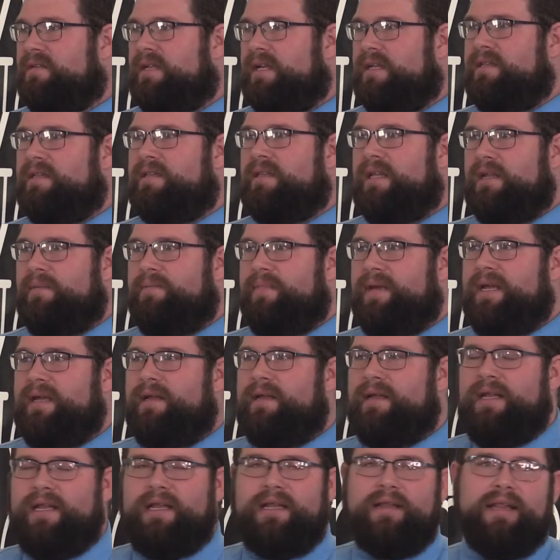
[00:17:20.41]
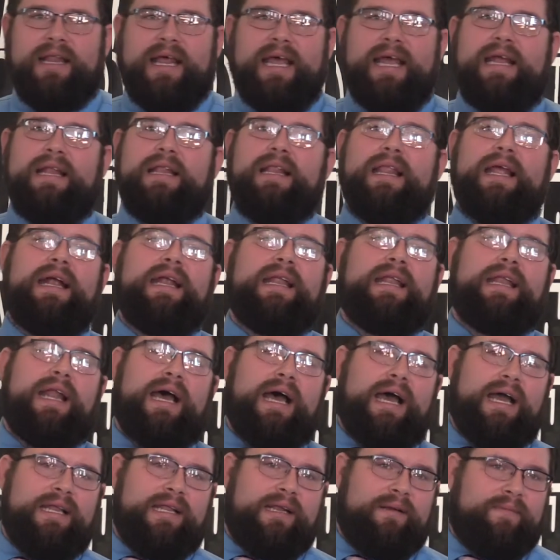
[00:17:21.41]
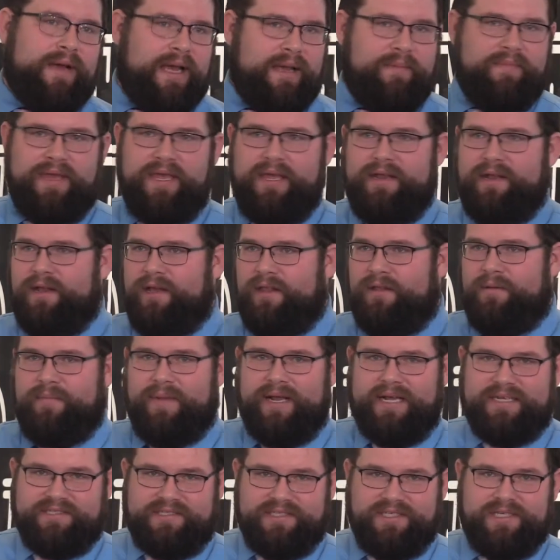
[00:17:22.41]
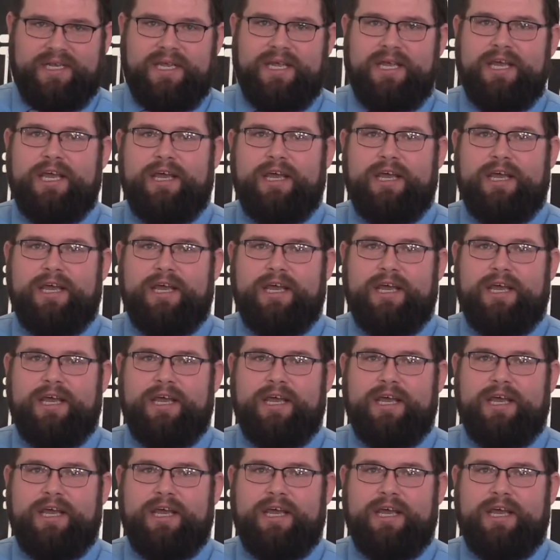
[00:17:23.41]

That, would be, and then late, late at night there might be another message.